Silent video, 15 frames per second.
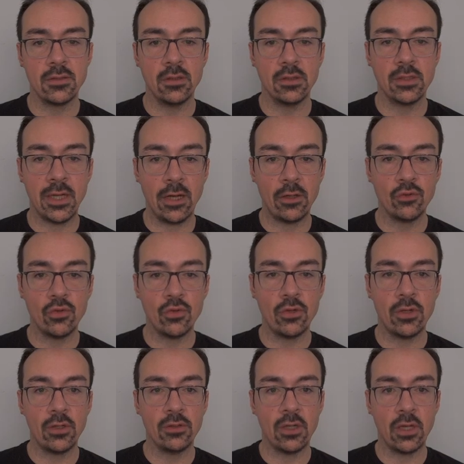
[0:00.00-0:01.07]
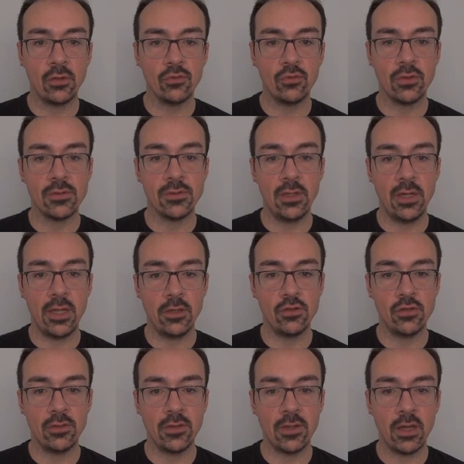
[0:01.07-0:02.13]
a counter and the counter is a
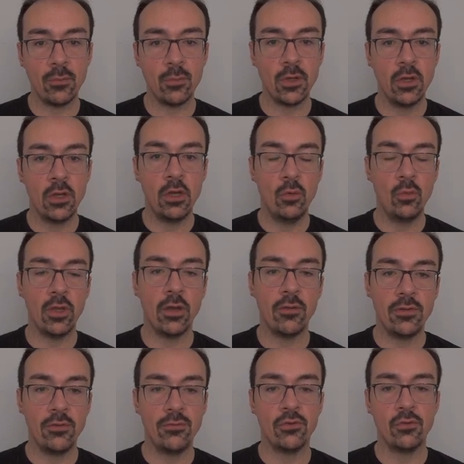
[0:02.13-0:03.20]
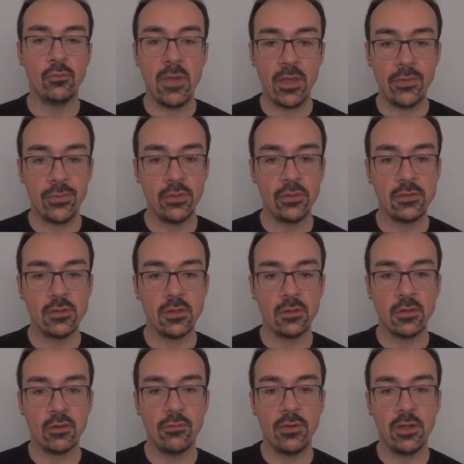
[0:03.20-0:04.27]
ledger type, we have different methods that
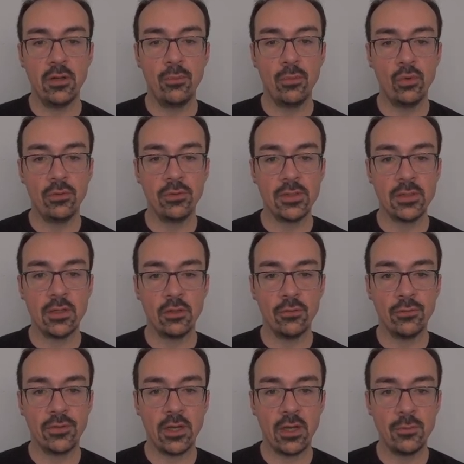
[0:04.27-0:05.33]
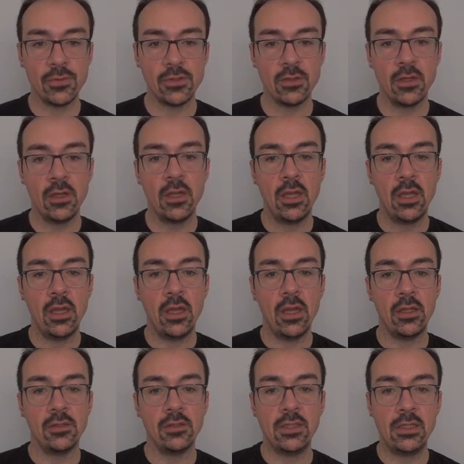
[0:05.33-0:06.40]
are available on this kind of types.
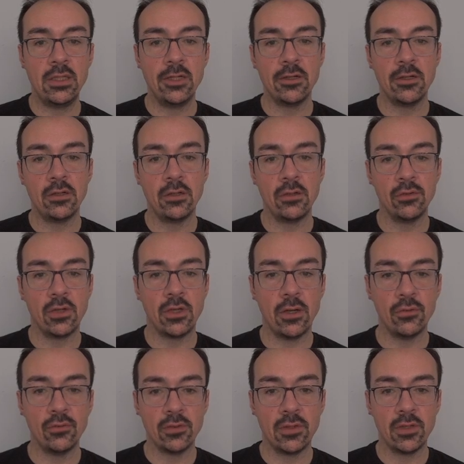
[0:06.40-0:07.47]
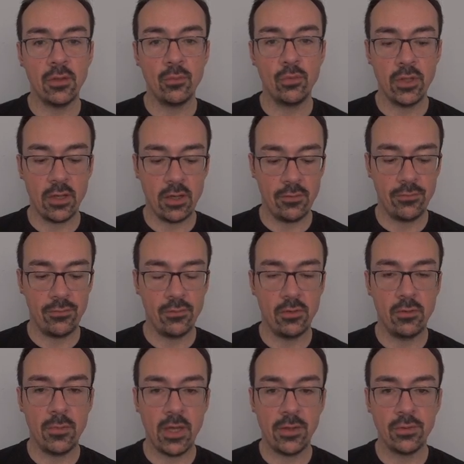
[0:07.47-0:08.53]
And here on the counter type, we have a
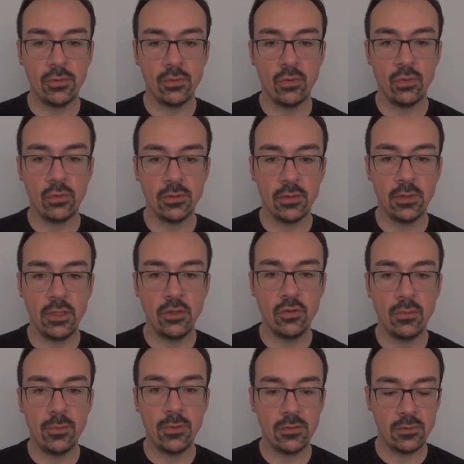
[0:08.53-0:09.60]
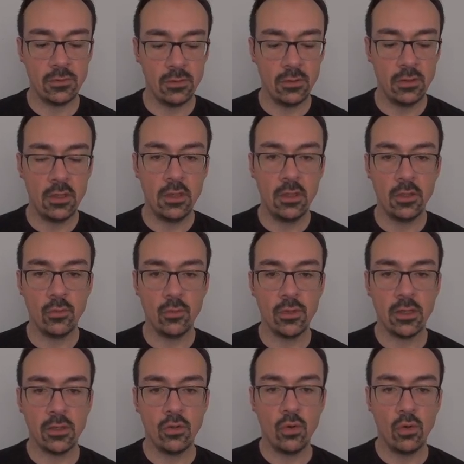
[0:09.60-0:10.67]
method called increment that we
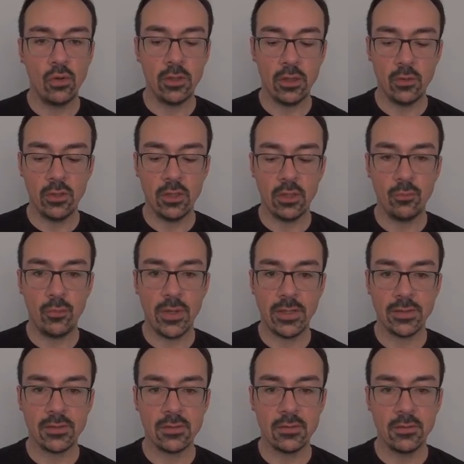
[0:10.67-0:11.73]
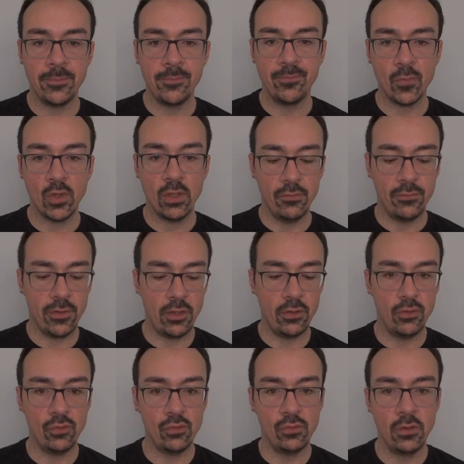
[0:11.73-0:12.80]
can call, and we can pass a
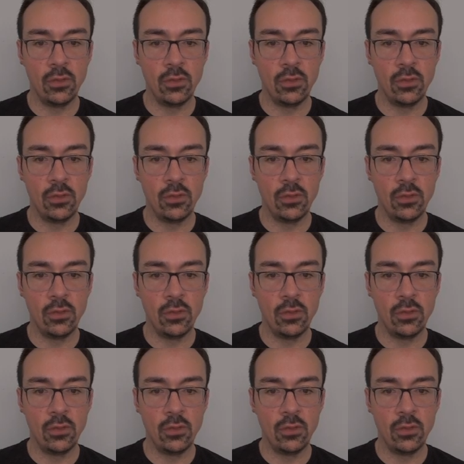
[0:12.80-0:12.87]
value,